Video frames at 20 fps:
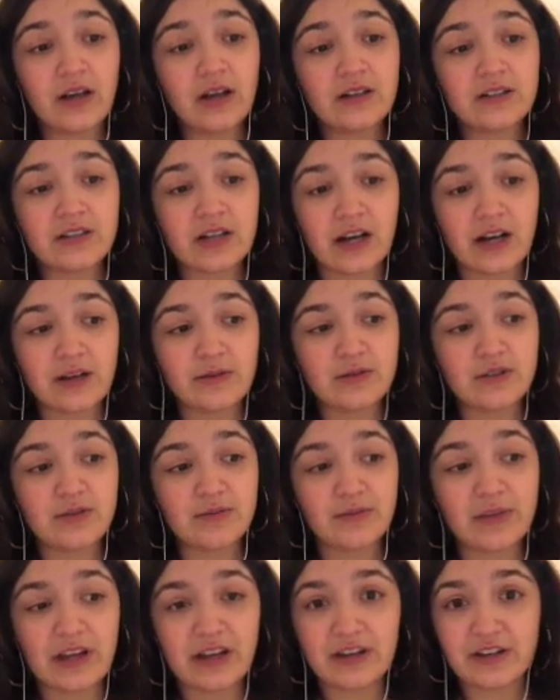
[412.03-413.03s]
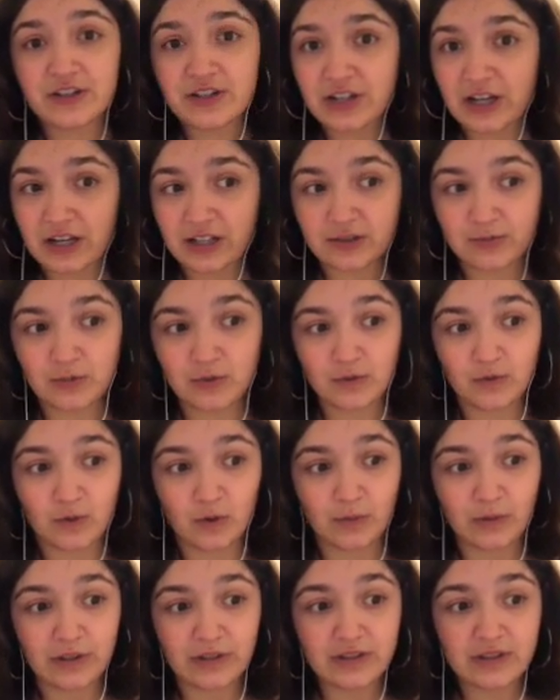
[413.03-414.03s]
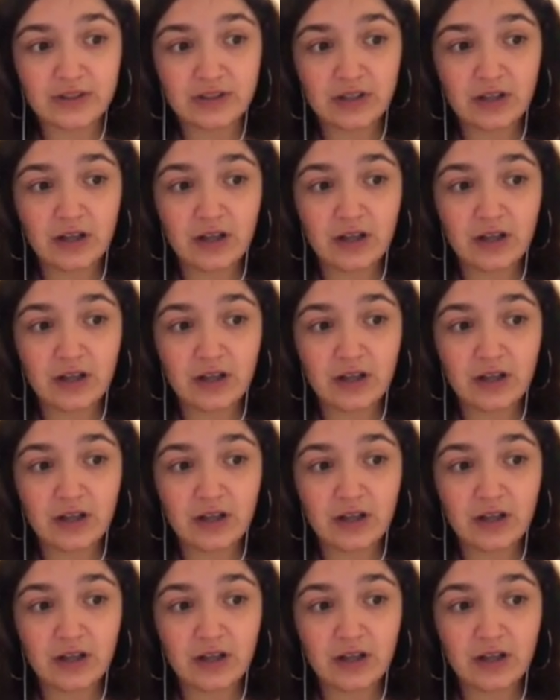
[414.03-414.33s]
time to manage task performance.